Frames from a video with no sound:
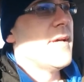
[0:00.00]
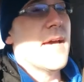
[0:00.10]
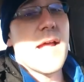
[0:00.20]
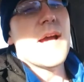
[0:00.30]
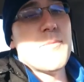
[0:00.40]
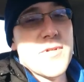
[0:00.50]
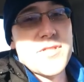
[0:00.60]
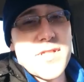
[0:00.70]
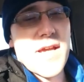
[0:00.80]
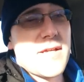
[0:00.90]
and I
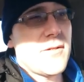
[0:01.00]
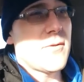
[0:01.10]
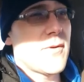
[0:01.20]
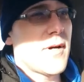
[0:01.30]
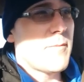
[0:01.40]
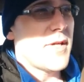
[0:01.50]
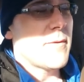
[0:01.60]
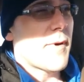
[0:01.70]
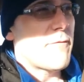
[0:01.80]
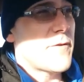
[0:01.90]
appreciate you uh,
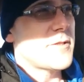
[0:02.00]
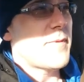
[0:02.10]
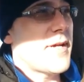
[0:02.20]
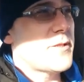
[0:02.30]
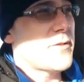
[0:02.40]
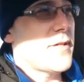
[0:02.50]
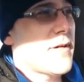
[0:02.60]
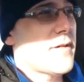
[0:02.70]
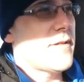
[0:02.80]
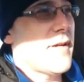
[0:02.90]
being my first
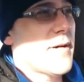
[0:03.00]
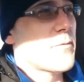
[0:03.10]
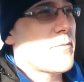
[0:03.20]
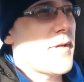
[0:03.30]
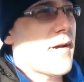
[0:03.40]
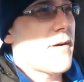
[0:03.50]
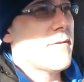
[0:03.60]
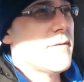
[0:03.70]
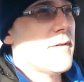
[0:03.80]
Patreon and helping me out